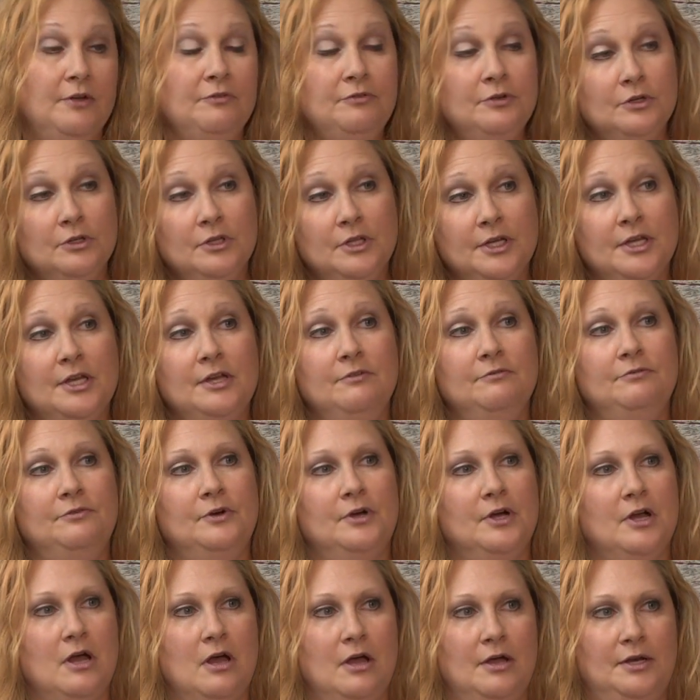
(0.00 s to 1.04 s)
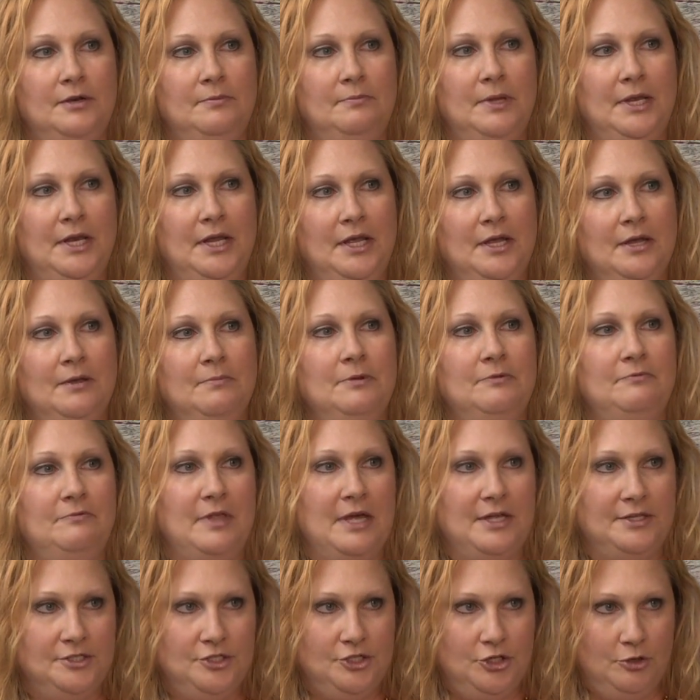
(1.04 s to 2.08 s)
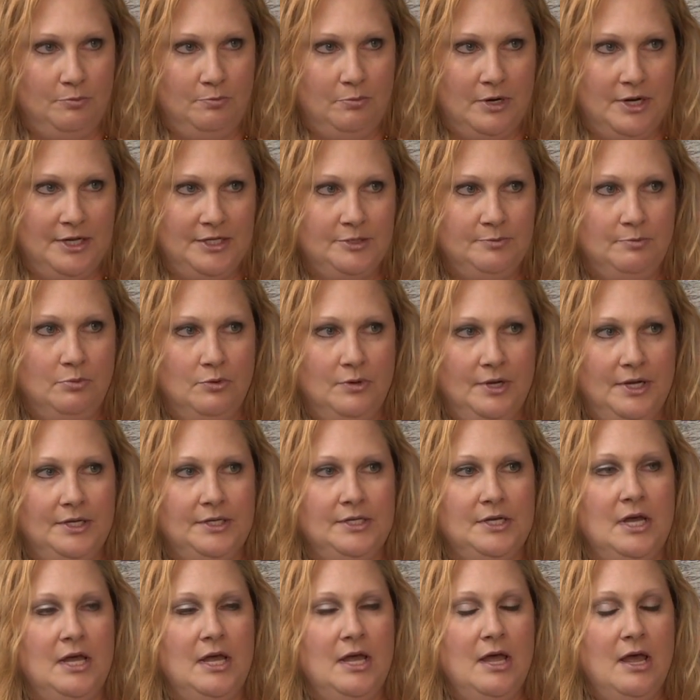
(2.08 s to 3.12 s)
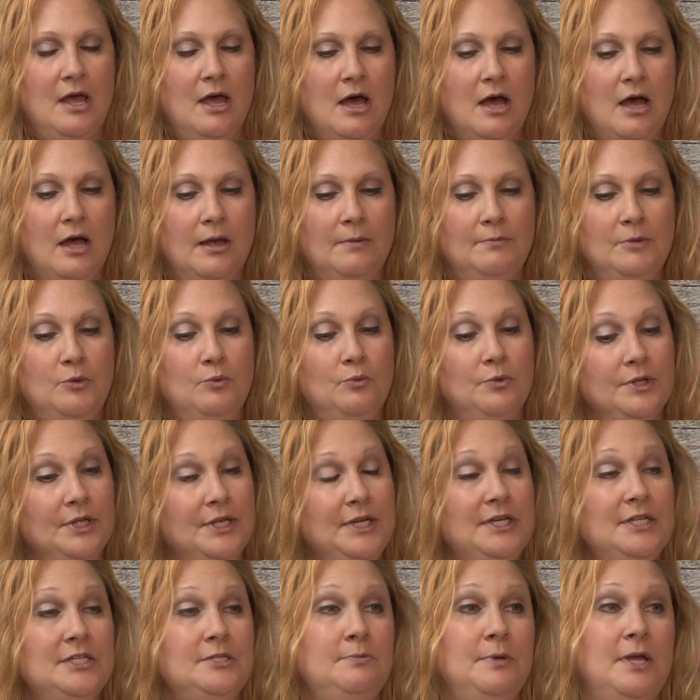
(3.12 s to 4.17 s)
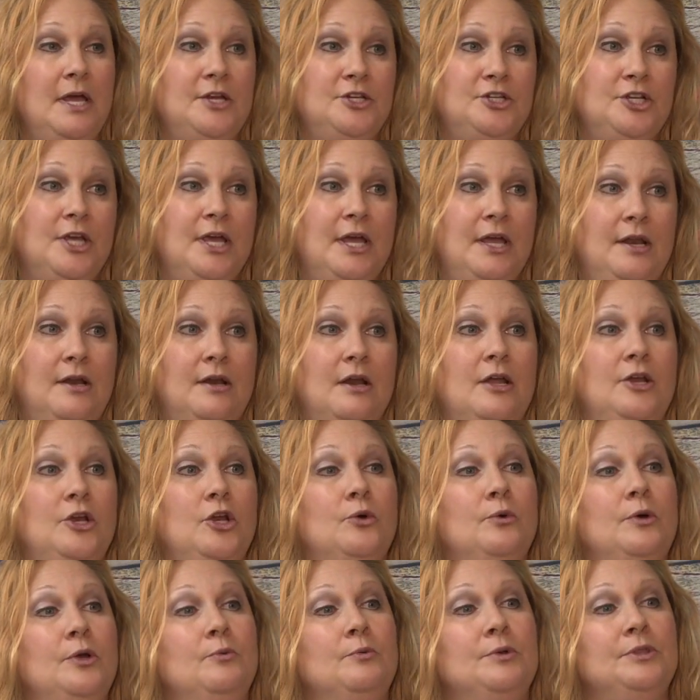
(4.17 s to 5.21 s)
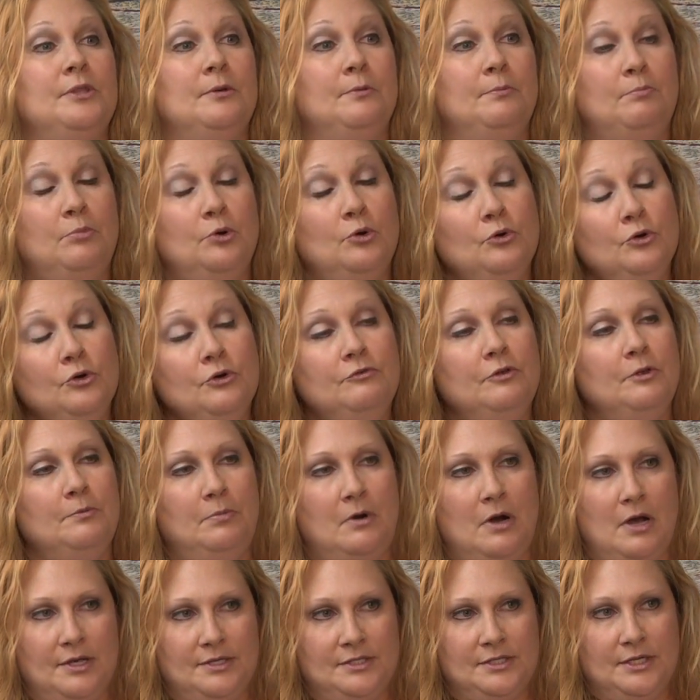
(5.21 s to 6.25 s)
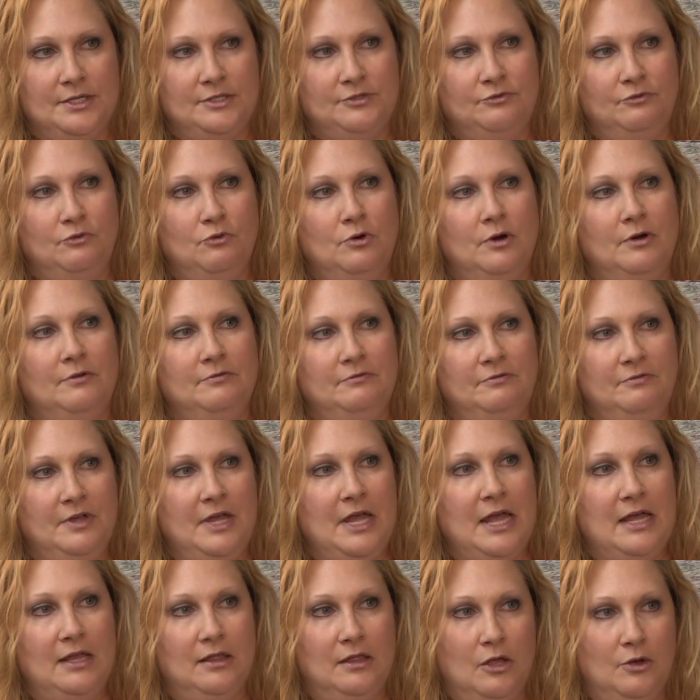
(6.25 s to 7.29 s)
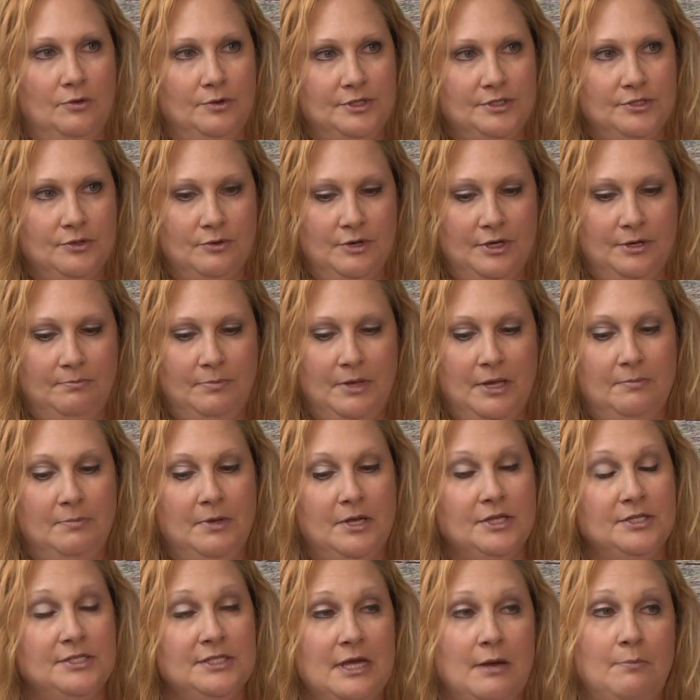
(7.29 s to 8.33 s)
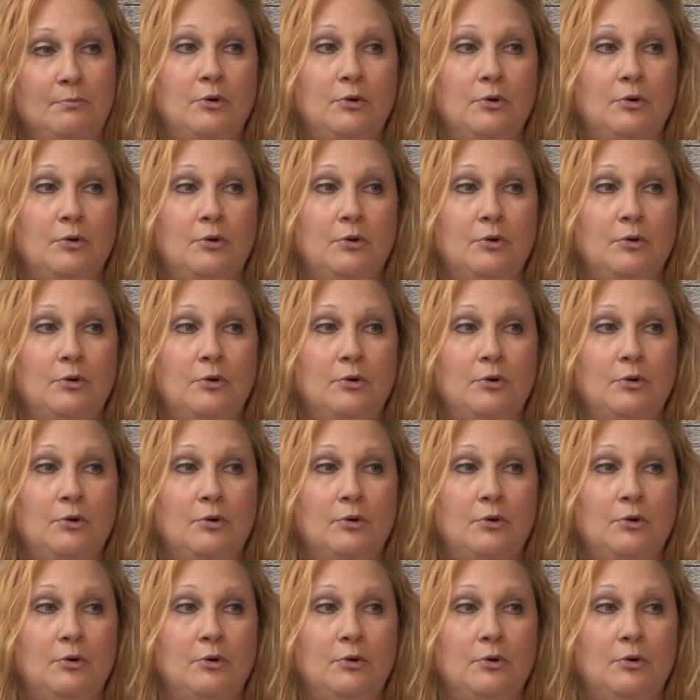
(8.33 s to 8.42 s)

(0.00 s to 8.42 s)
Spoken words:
If you're looking for a condominium, if that's your price point, you really need to be educated on knowing what the approval process for a VA loan is going to be, because that